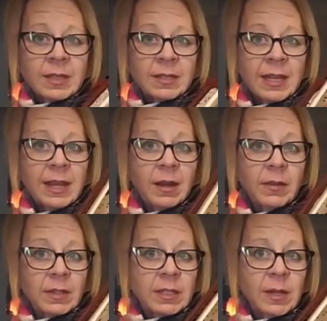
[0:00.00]
staying
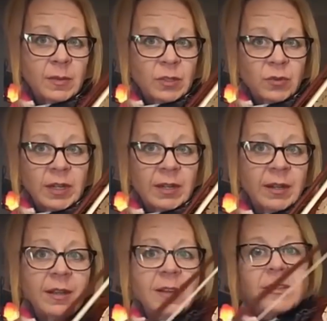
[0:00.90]
on the same string.
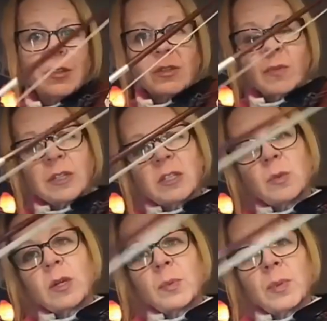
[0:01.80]
So as much as you
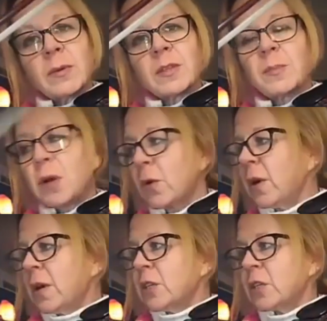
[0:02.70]
want to play with the bow,
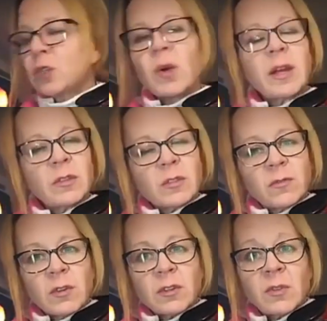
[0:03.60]
just try those
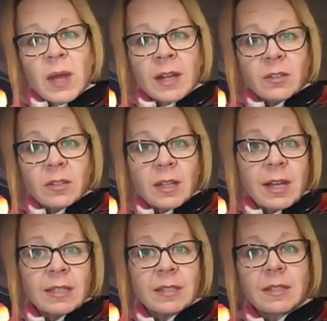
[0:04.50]
first few
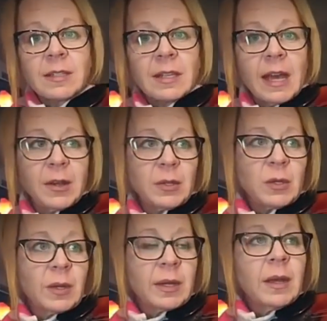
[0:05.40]
exercises and see how you're
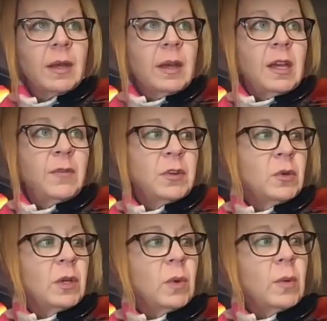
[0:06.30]
doing. If you're
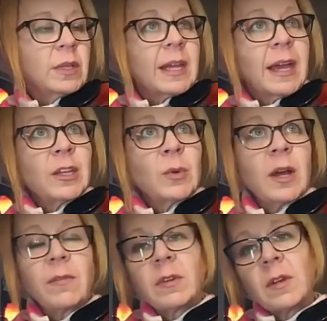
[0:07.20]
doing well with that, you
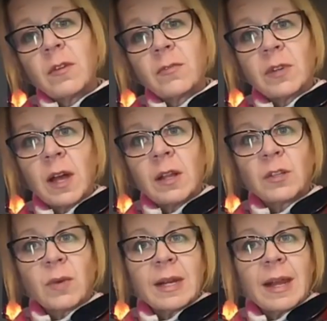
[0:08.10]
have enough
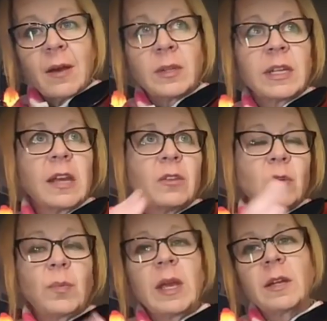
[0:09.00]
knowledge right now to get
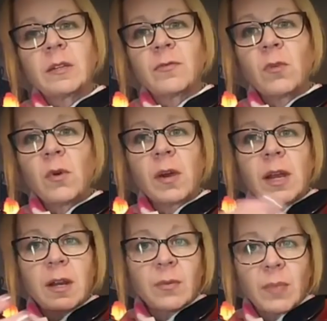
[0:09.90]
through page 4
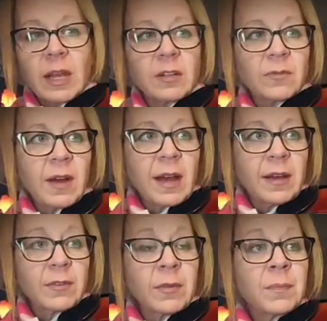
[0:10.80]
and page 5.